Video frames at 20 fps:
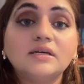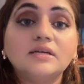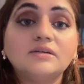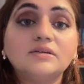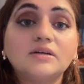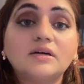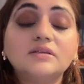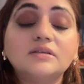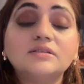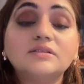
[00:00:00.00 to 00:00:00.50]

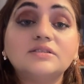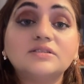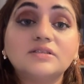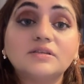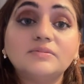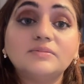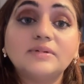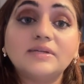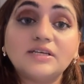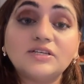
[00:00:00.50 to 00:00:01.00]

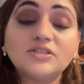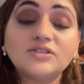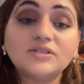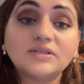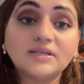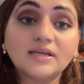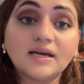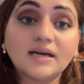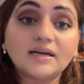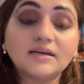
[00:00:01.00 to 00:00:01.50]

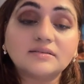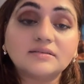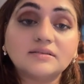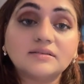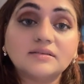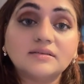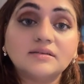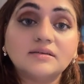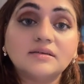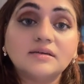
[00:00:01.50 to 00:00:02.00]
Non-Discrimination Act,
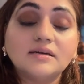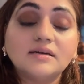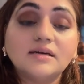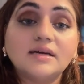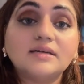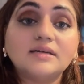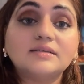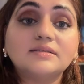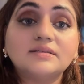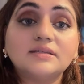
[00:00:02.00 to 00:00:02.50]

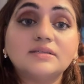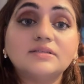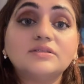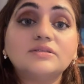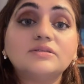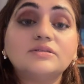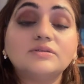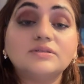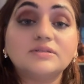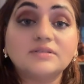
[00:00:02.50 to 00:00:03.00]

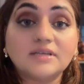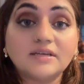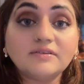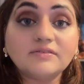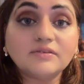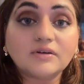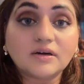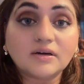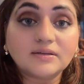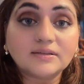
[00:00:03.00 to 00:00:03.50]
exist to
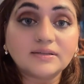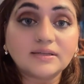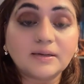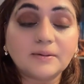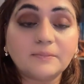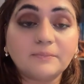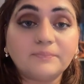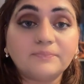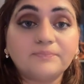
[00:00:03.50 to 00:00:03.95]
safeguard them.